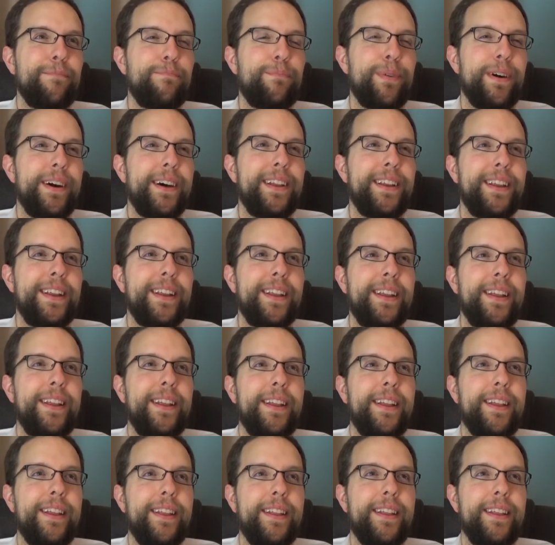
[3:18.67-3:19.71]
But
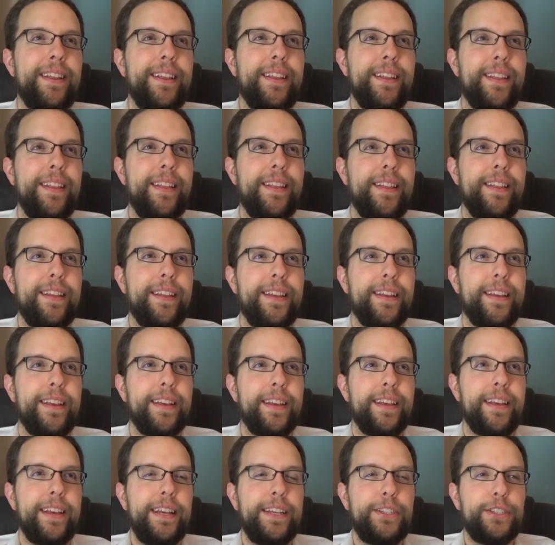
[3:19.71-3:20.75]

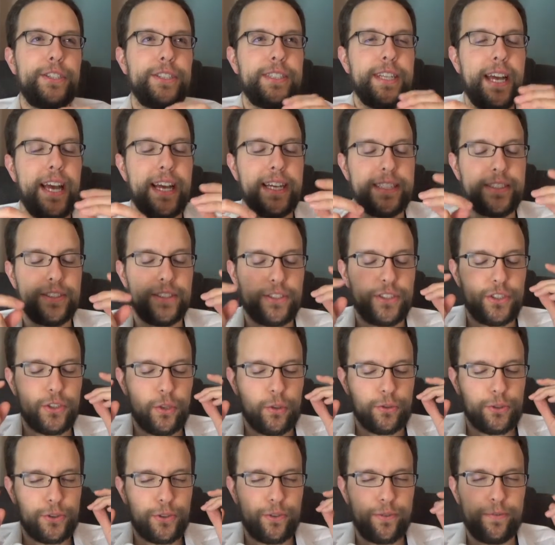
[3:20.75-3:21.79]
he just has the
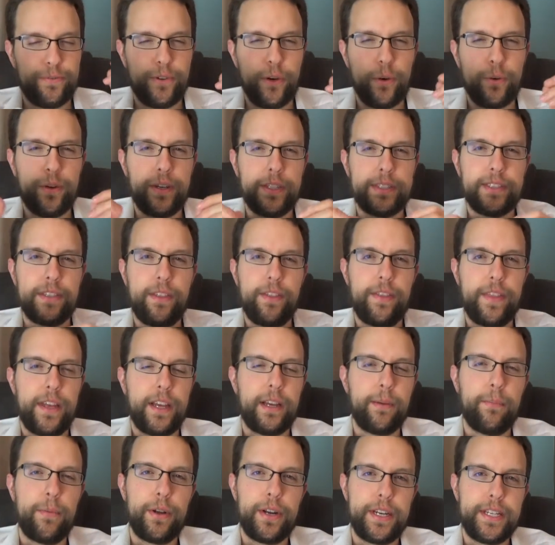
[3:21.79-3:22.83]
soldier focus and
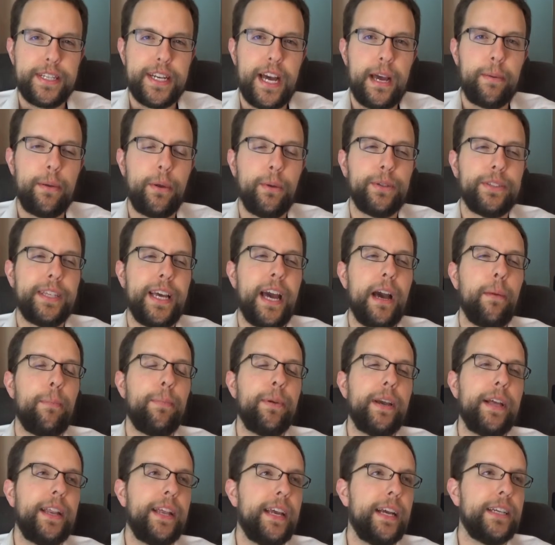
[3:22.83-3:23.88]
think about a time he was
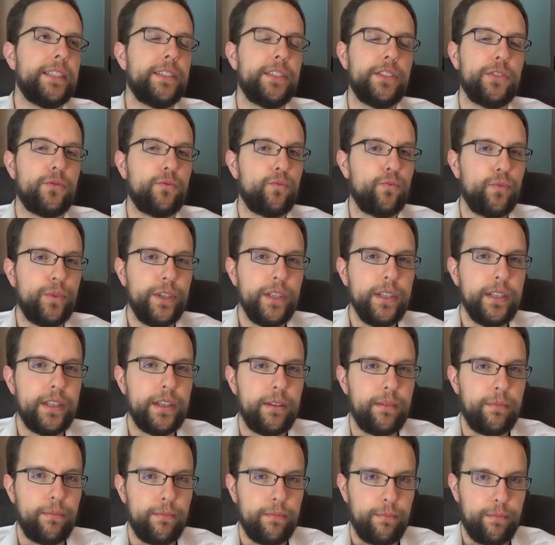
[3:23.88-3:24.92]
happy, and he has this
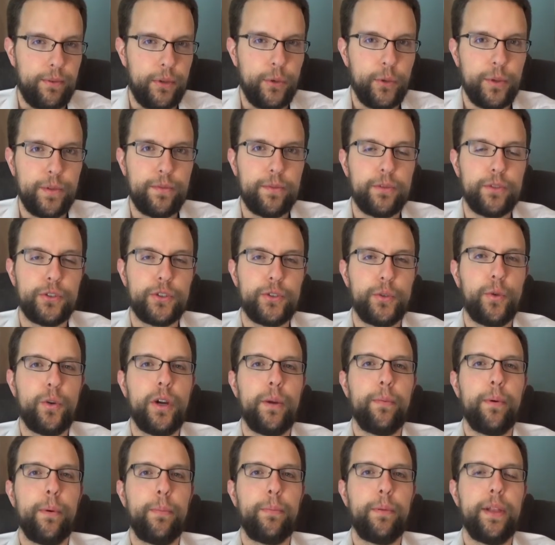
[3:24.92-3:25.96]
really beautiful
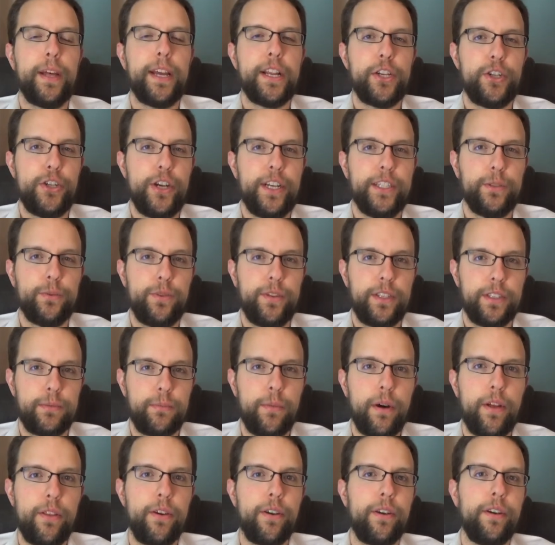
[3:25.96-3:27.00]
story about playing chess with his
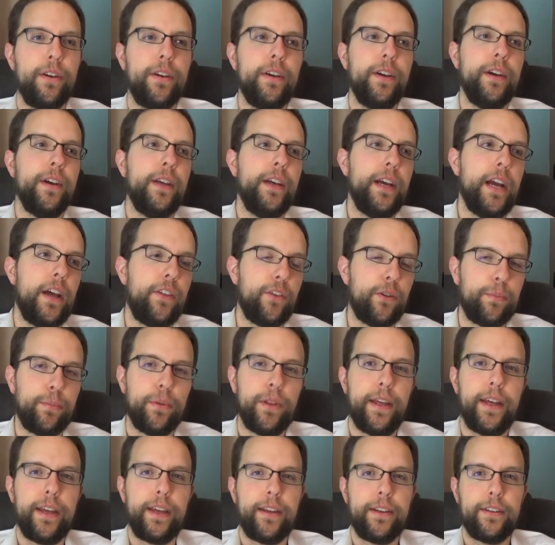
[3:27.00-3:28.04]
mother, and they're
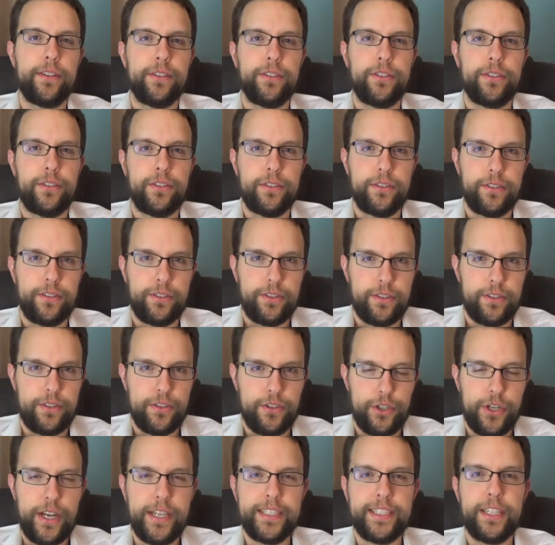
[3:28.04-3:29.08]
playing
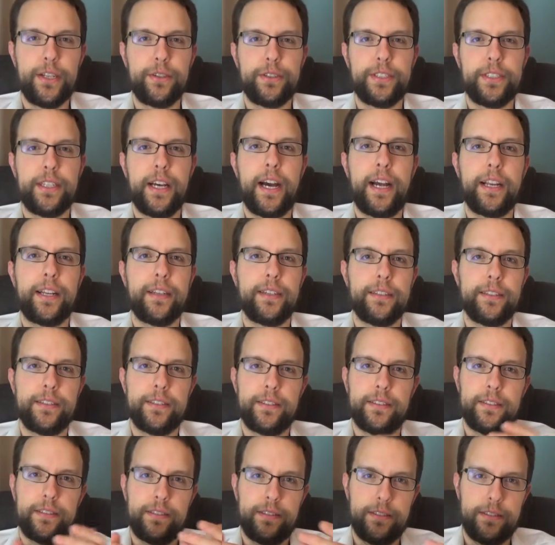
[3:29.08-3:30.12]
chess outside
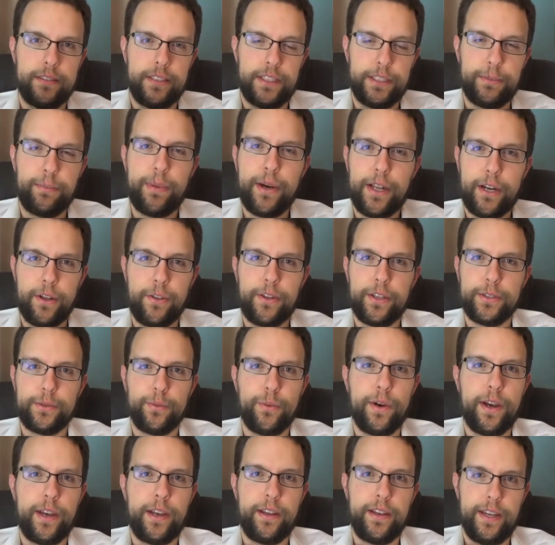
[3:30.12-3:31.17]
because it's better this
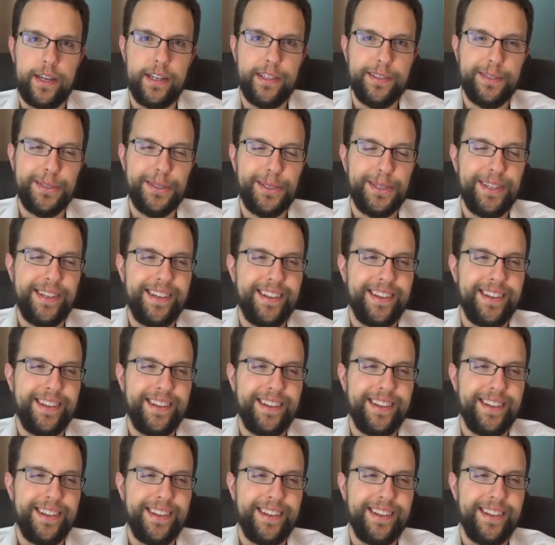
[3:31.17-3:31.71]
way, yes?